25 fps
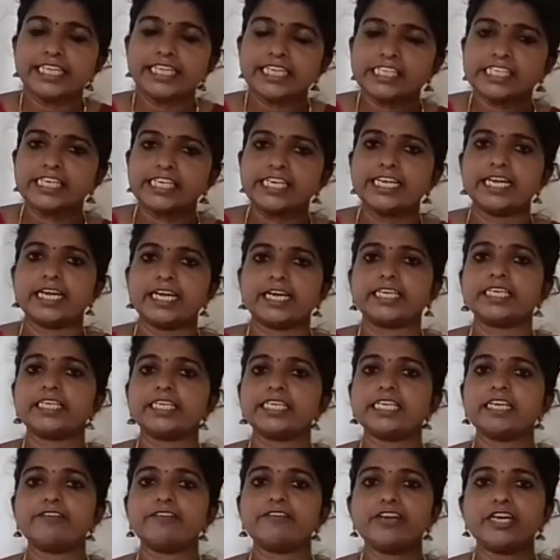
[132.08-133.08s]
This
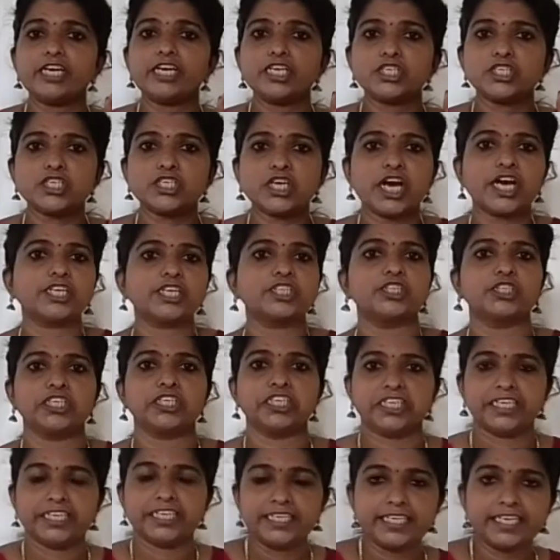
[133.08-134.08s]
negatively charged
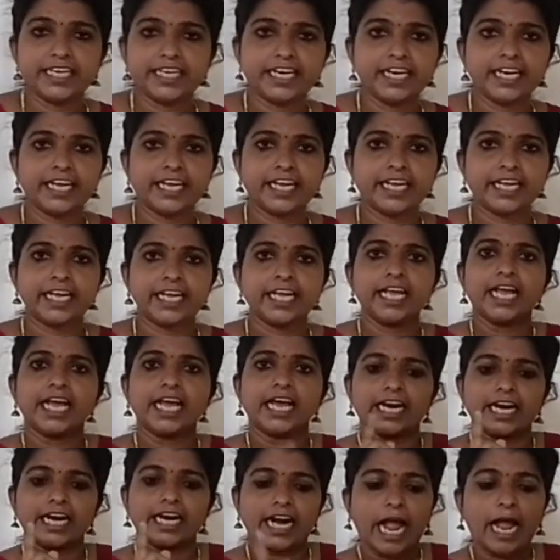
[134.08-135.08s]

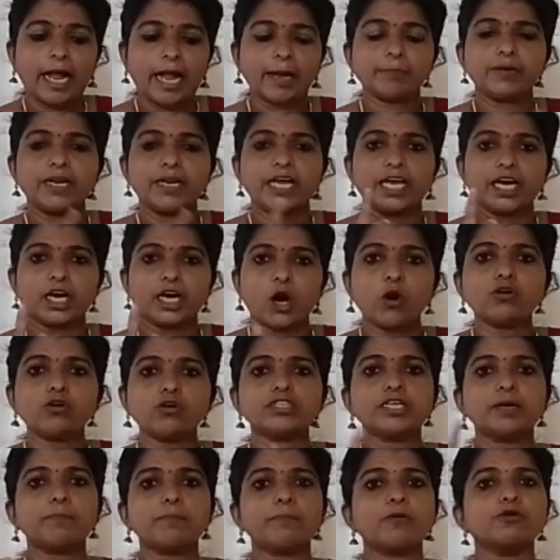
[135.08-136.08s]
DNA wrapped
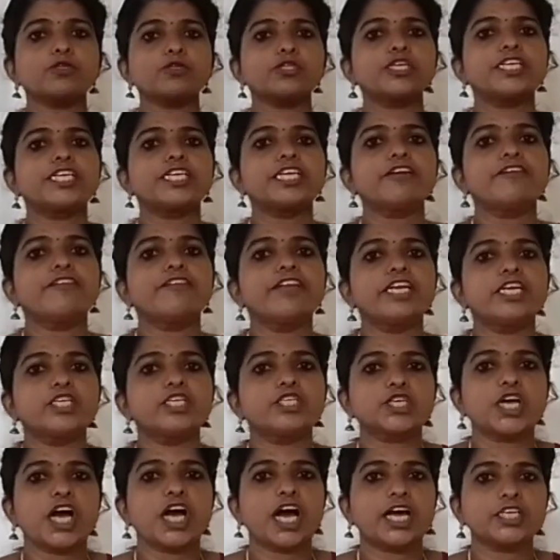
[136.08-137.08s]
around the
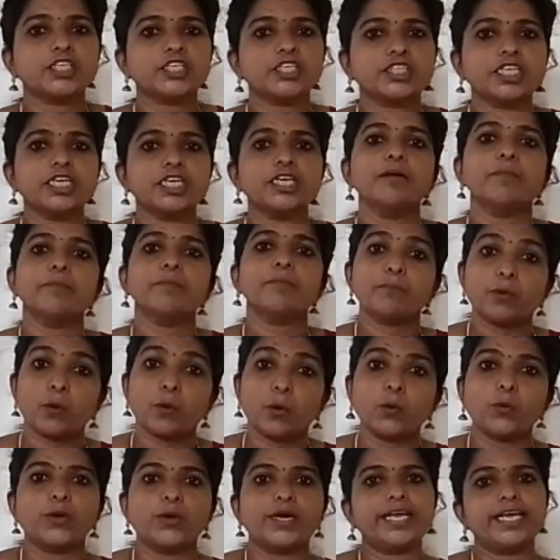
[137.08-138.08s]
positively charged
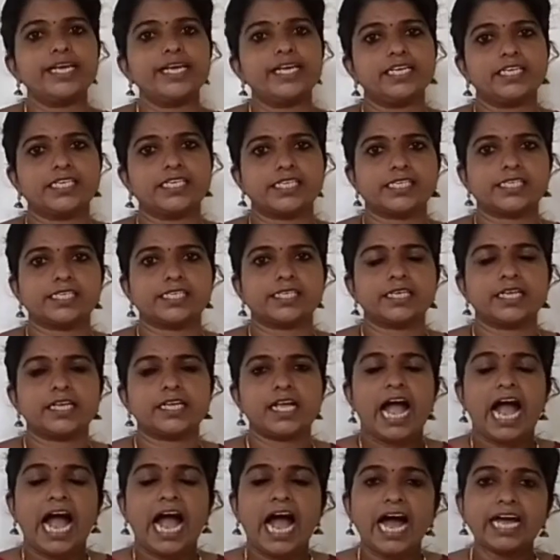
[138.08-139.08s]
proteins.
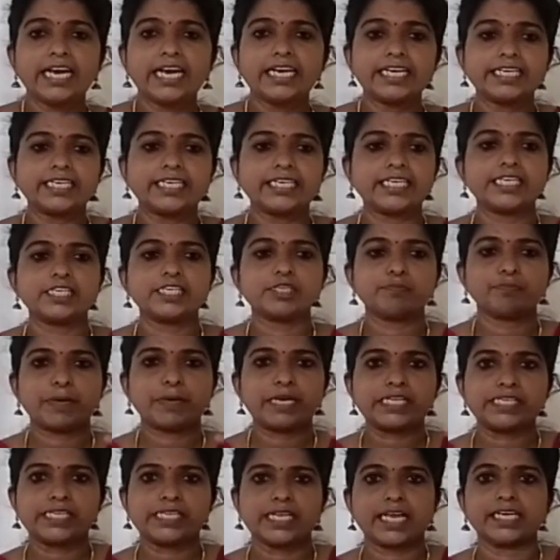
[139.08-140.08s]
And it is
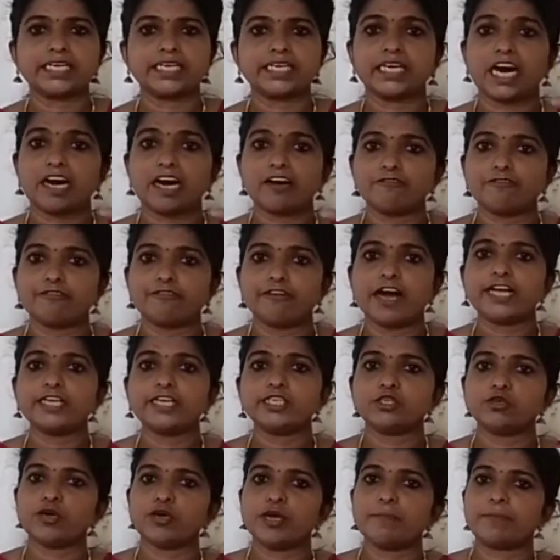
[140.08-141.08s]
present,
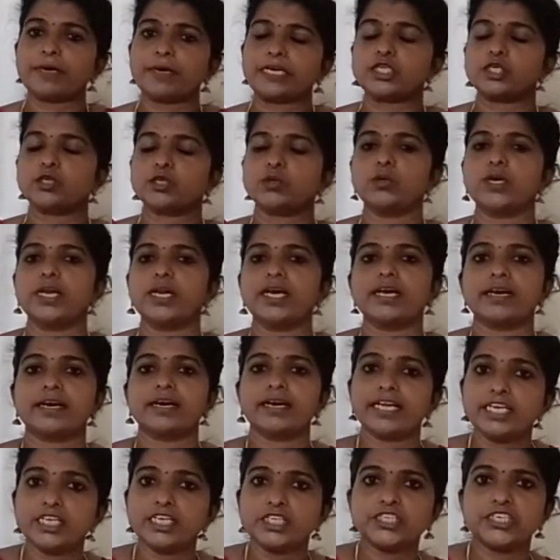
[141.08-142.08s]
confined to a
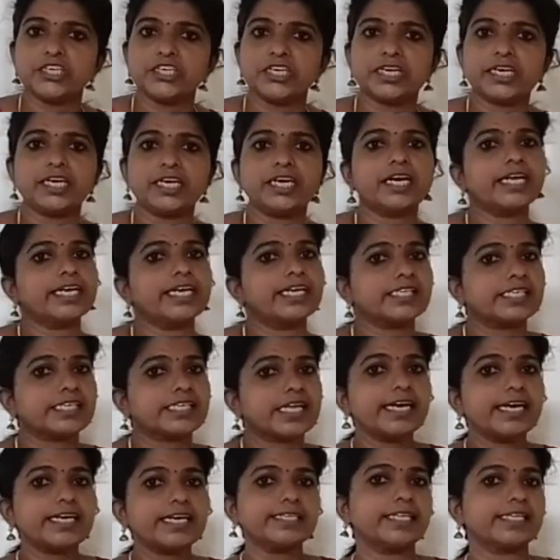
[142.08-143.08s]
particular region
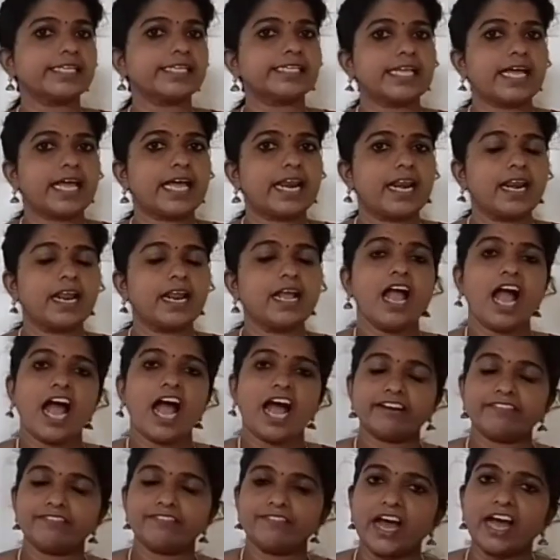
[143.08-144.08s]
inside the cell,
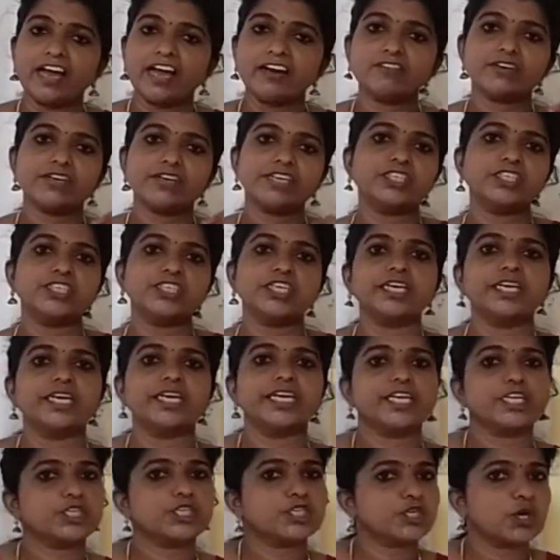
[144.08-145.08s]
and that
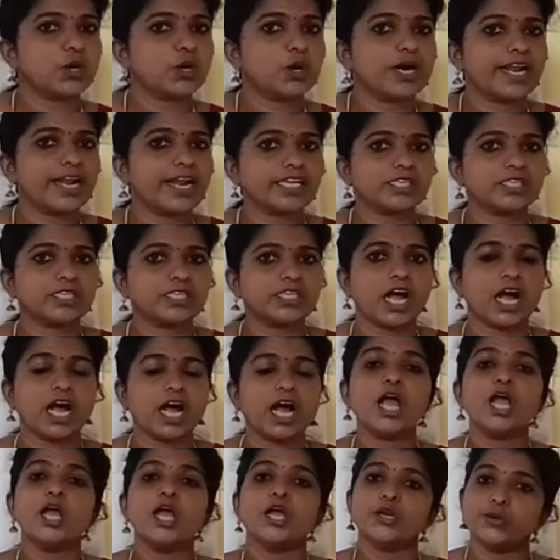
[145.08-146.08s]
region is known as
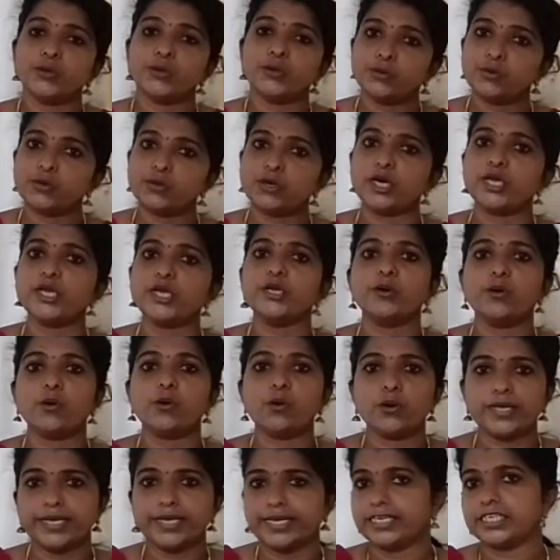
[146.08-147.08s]
the
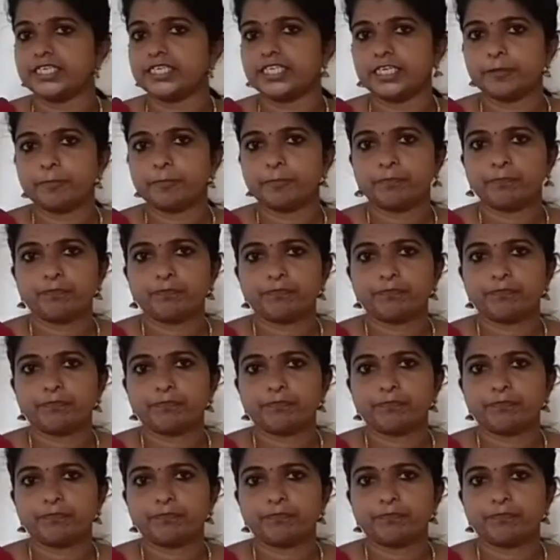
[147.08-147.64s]
nucleoid.